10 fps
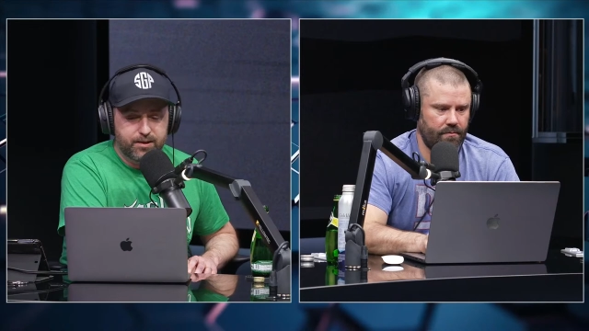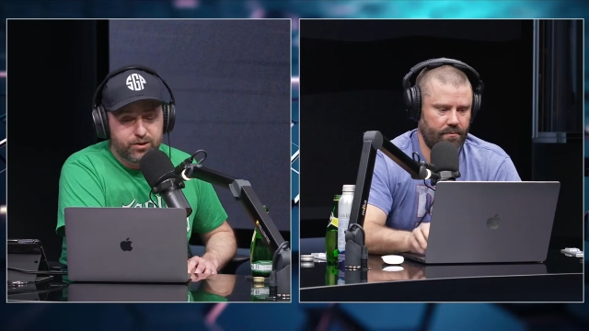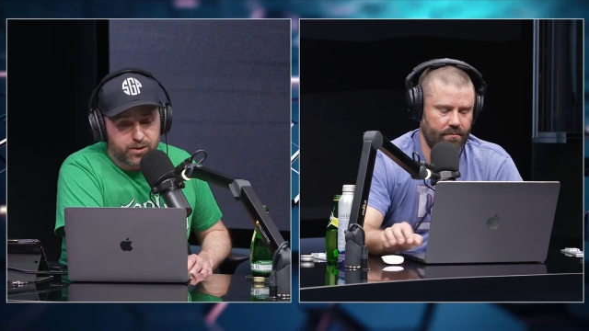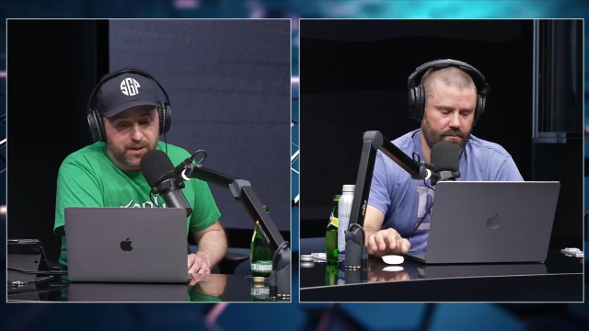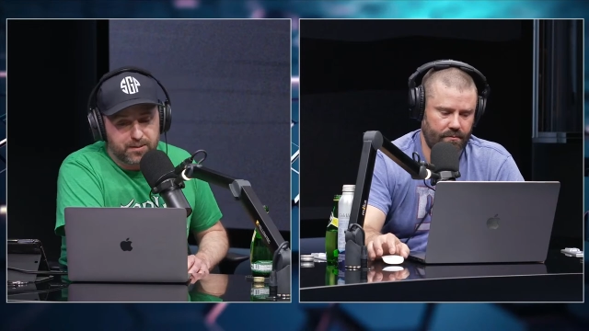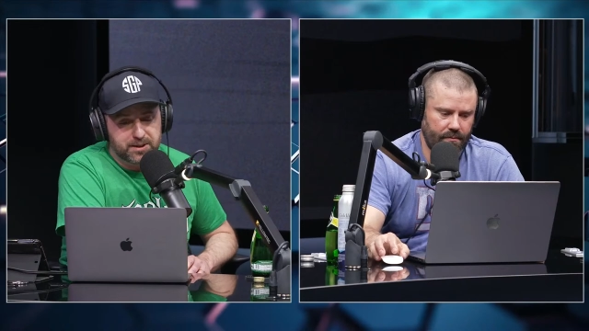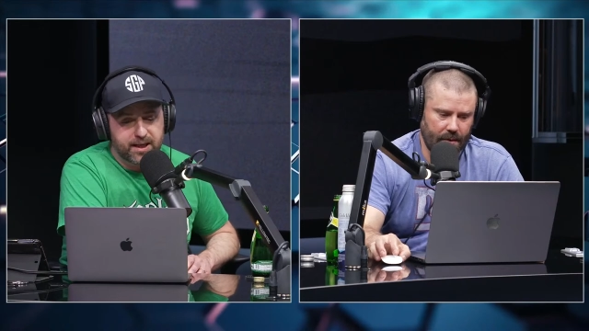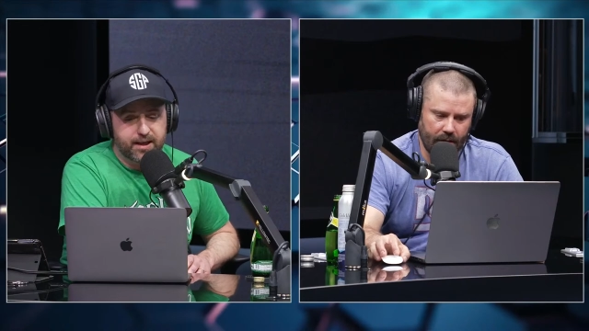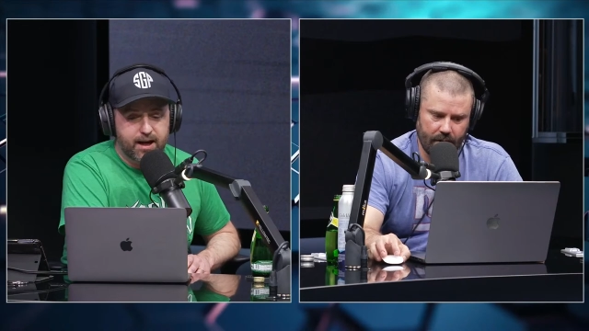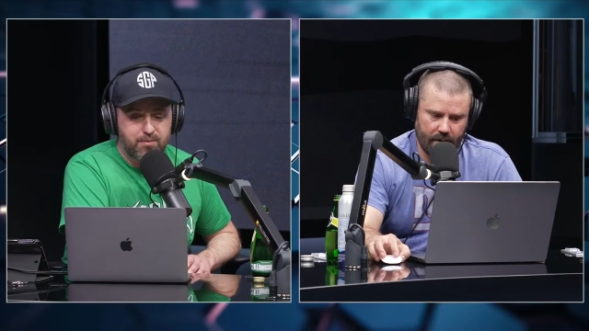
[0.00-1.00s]
Speaker 1: you should be able to
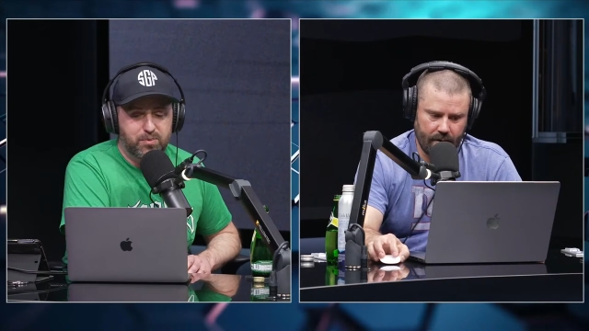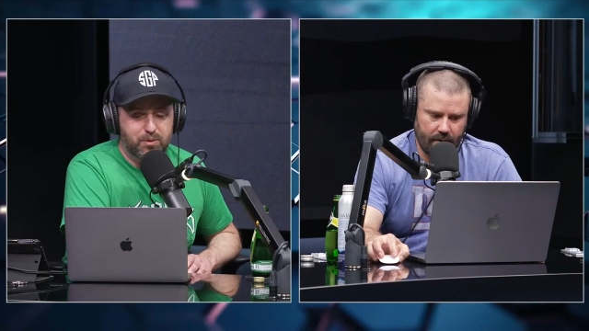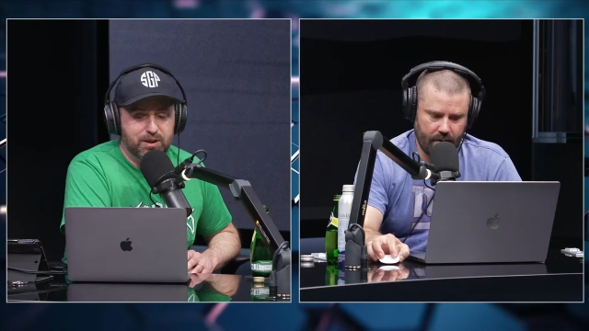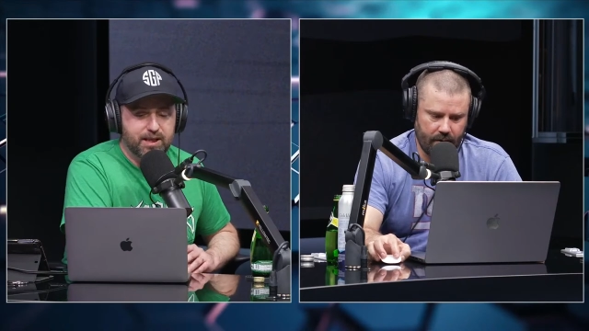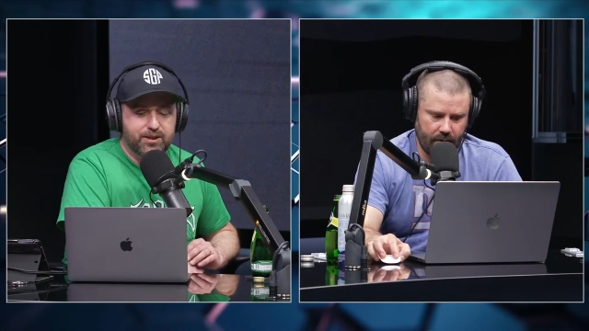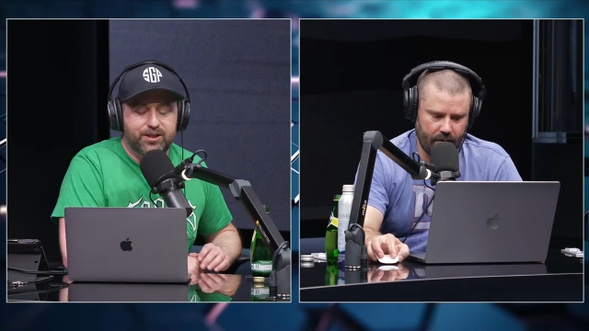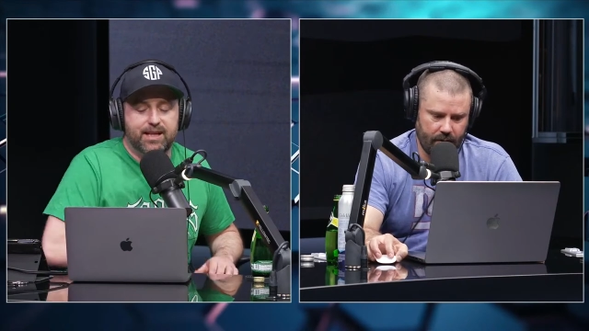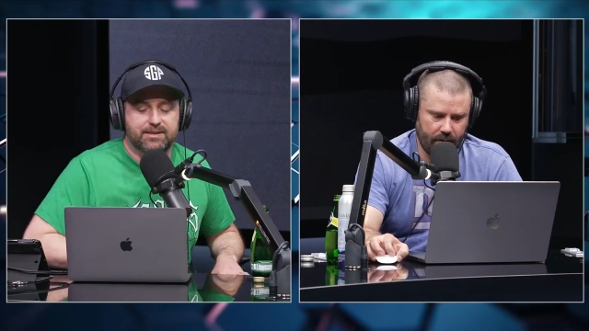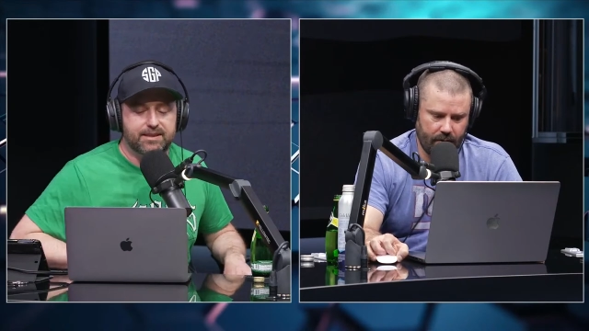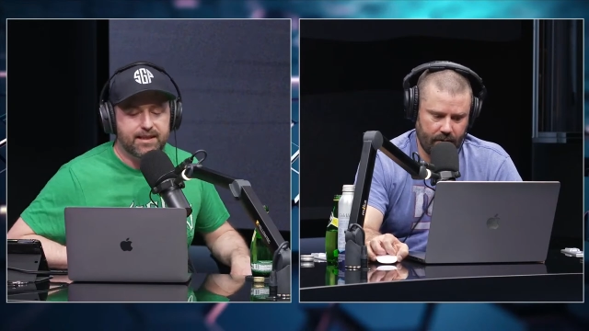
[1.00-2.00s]
get a couple more
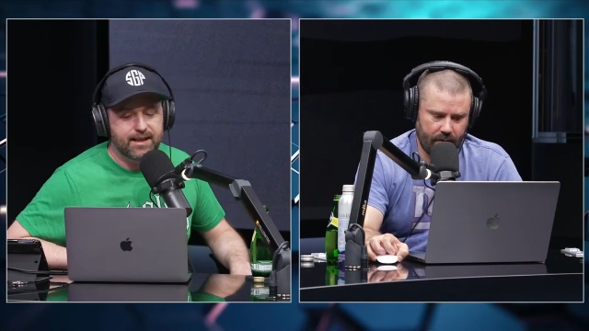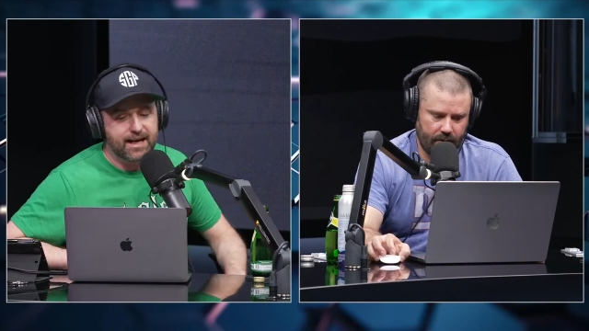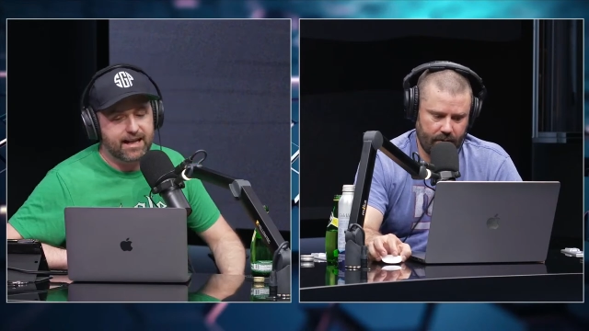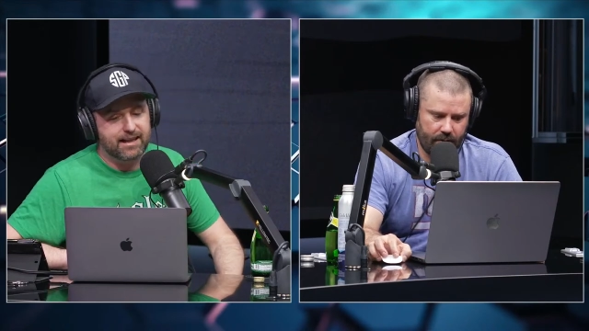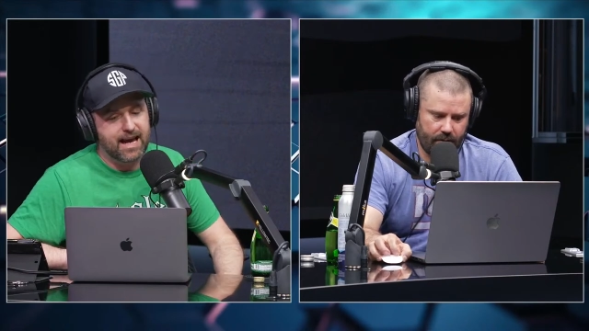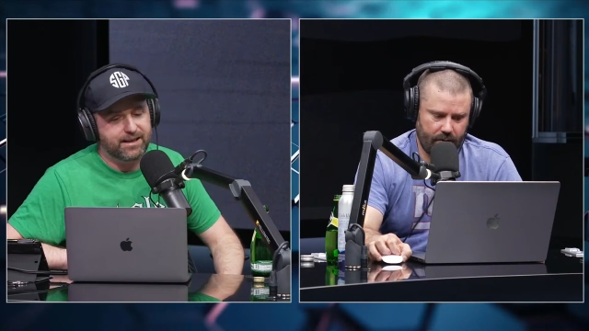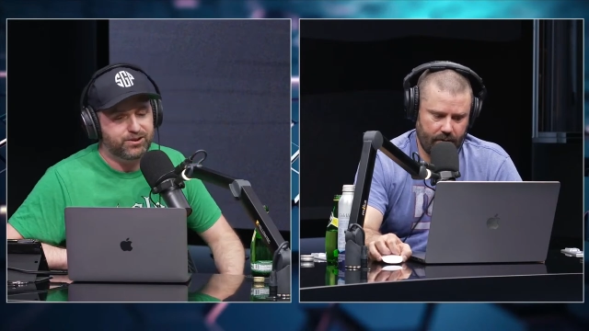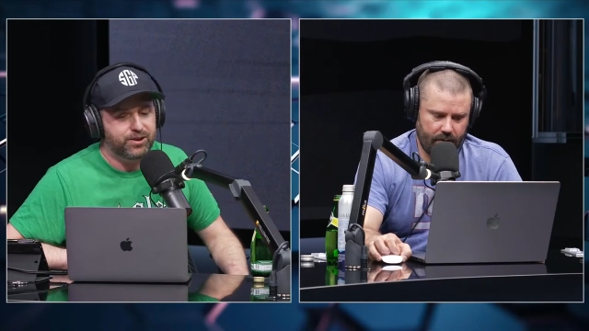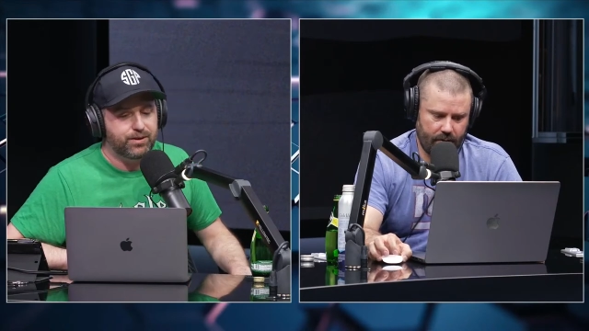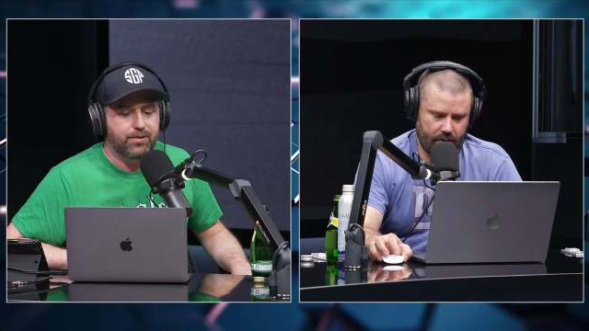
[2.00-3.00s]
touchdowns than he got last
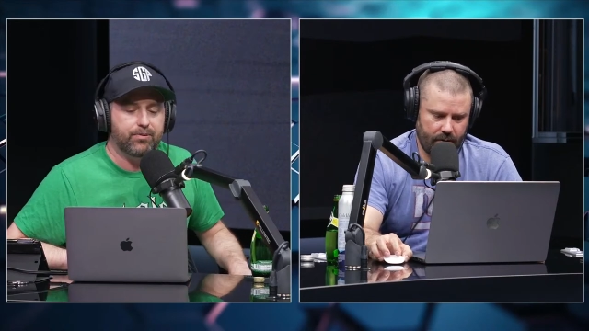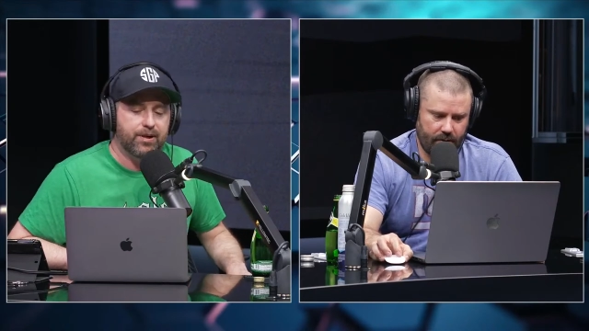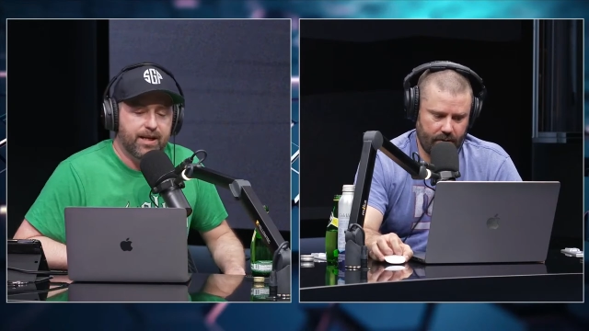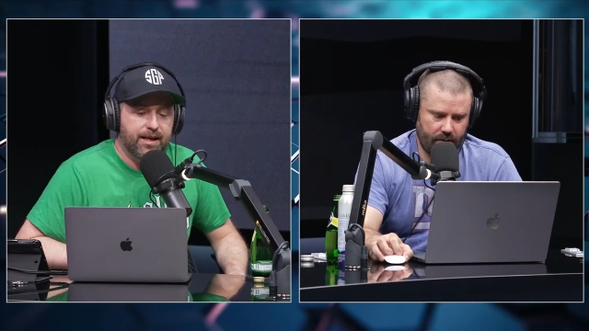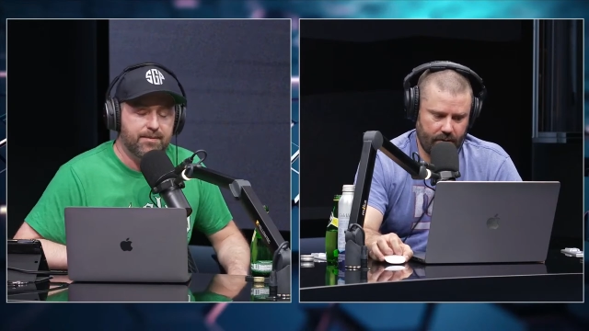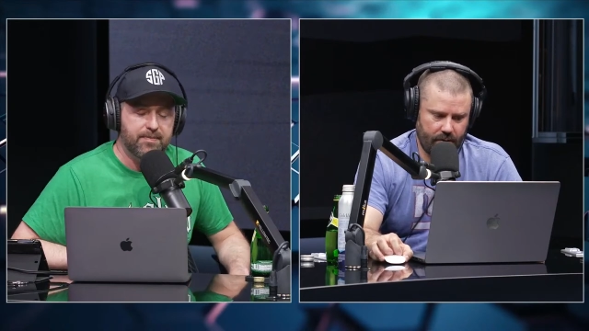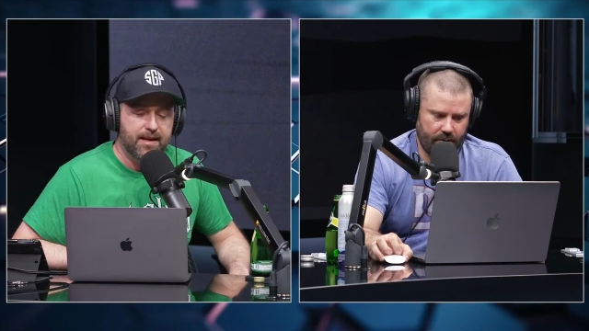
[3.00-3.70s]
year, three.